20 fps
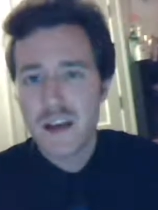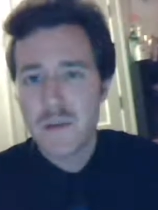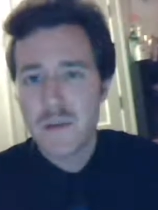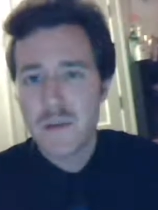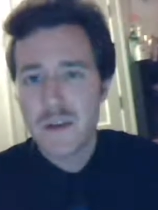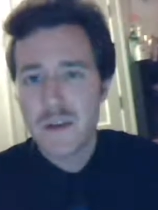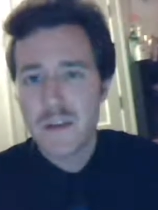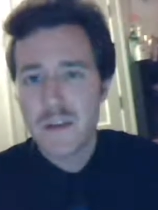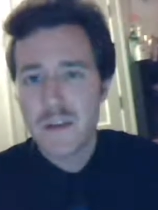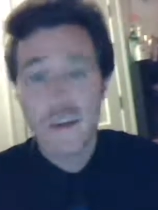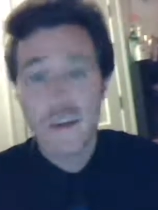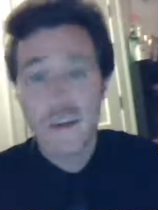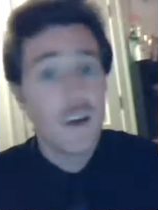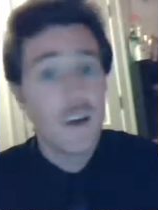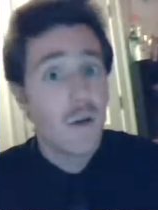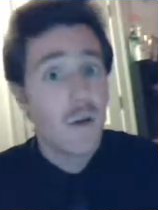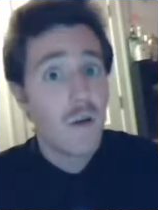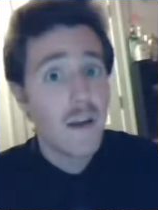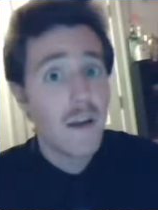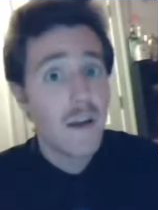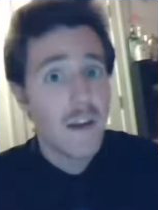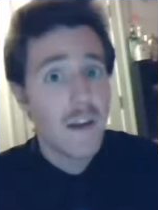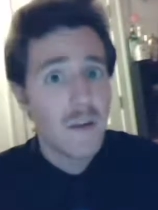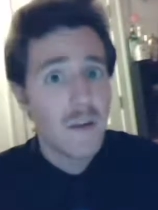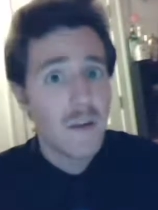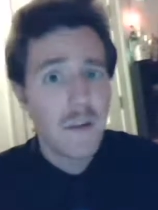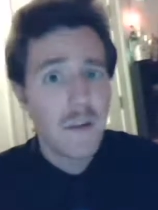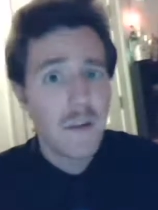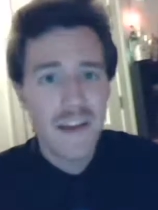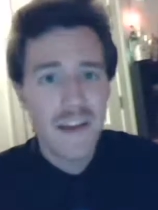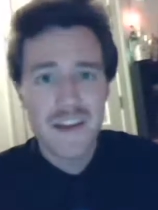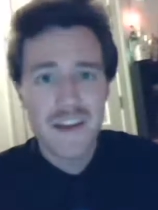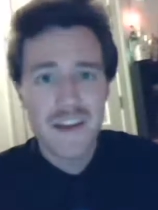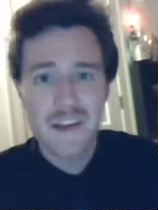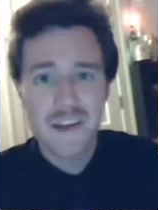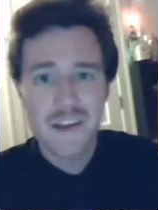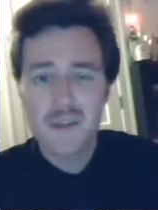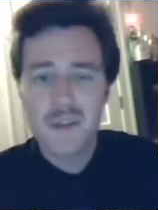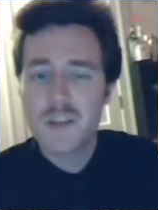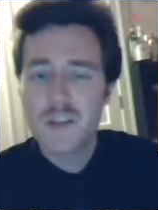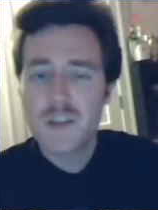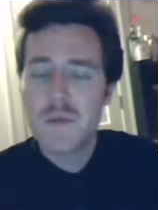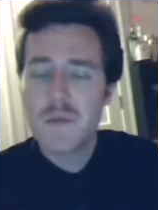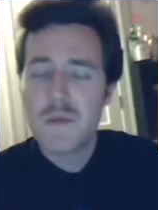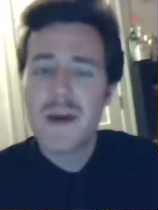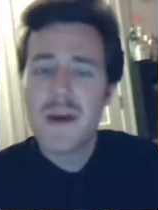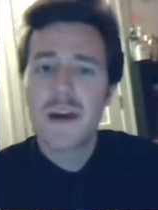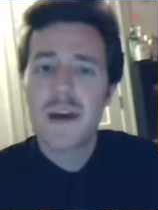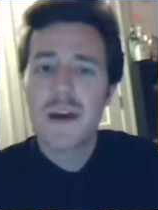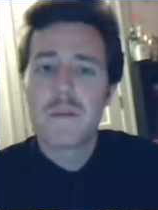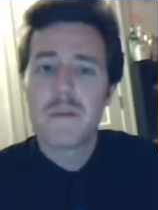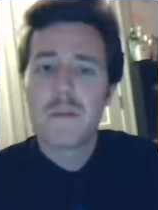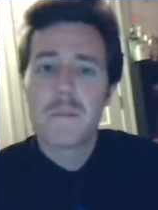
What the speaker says: because I know I am, and it's good to be back.